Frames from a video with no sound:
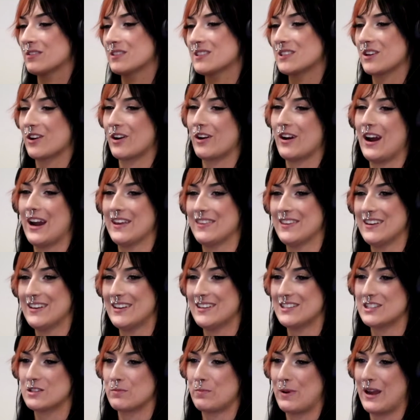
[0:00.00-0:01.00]
So I think
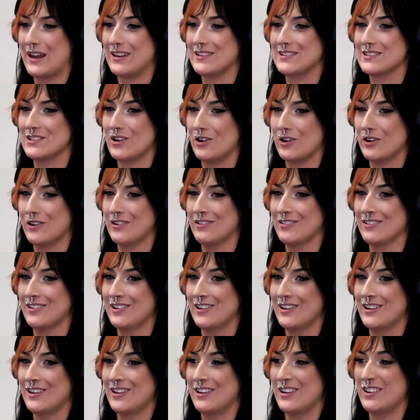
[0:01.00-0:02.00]
it depends on
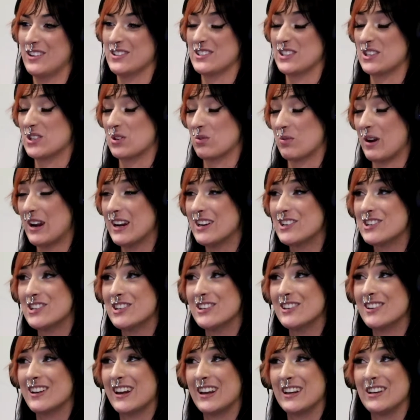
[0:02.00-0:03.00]
your
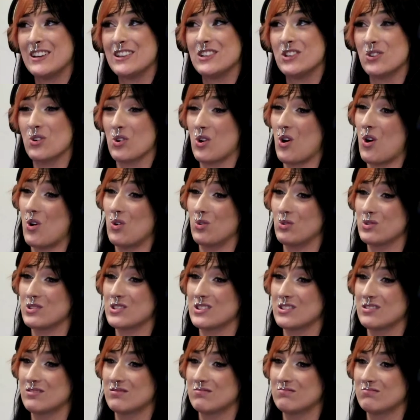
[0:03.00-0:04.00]
situation and your
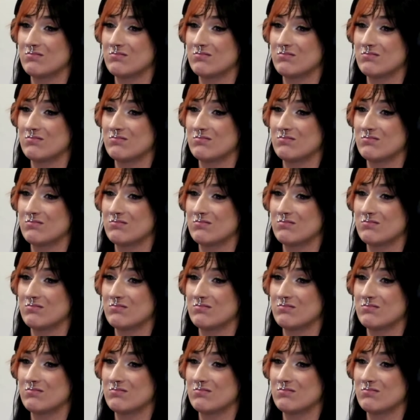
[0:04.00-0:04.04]
goals.